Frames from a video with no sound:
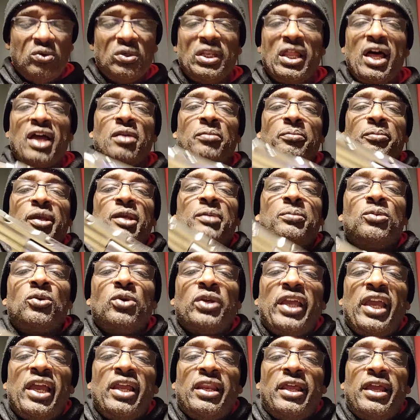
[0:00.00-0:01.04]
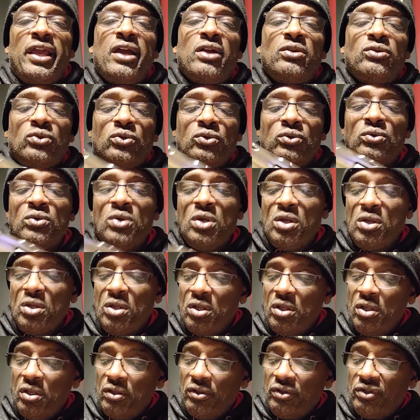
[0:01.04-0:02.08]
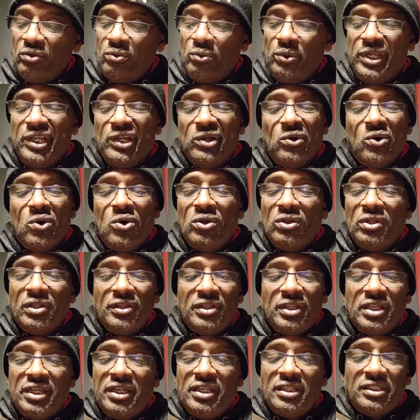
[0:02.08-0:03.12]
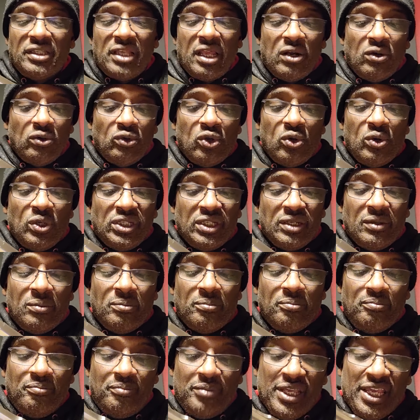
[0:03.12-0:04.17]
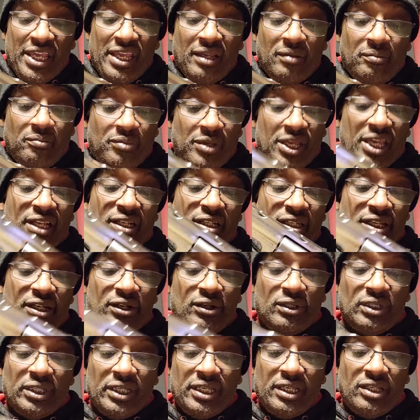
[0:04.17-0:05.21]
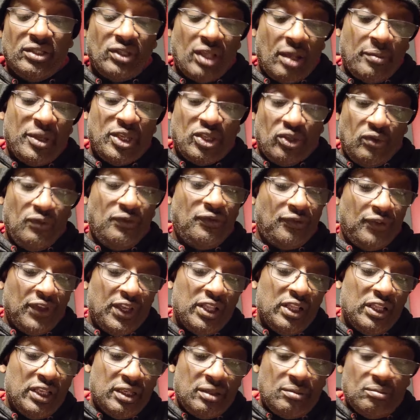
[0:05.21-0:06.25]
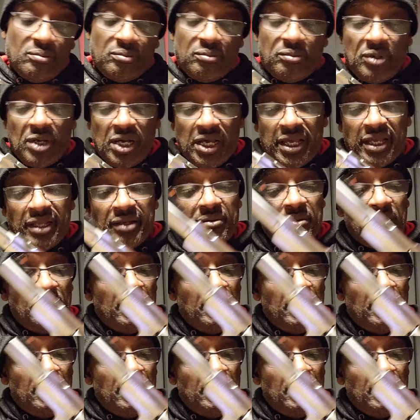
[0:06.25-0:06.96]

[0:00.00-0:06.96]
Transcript: A lot of people can't handle the recoil of this. I don't know what the big, big deal is. I mean, you feel it, but